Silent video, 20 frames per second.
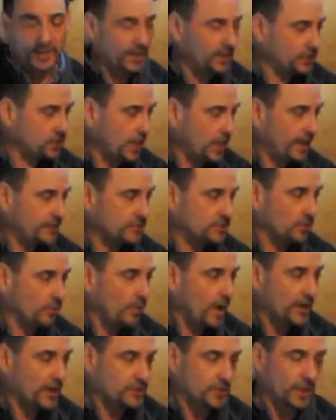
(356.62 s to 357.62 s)
get a chance to
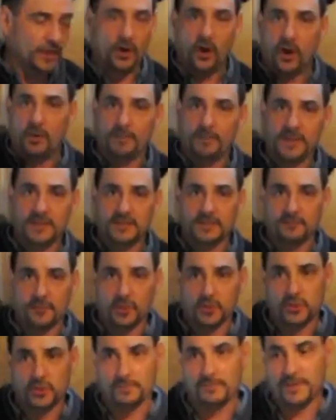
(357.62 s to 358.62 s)
watch at home because I'm
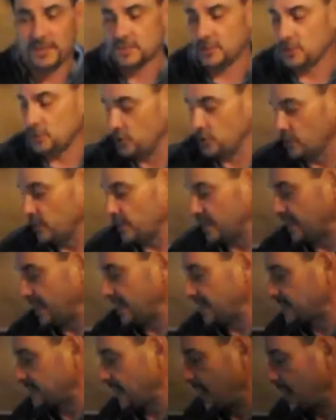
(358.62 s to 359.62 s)
usually busy during the
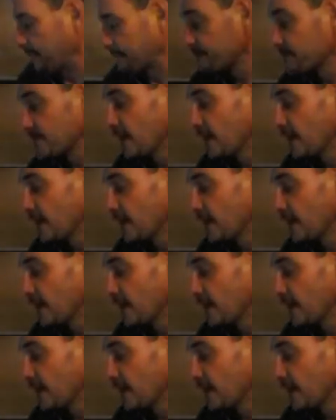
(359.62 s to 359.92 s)
daytime.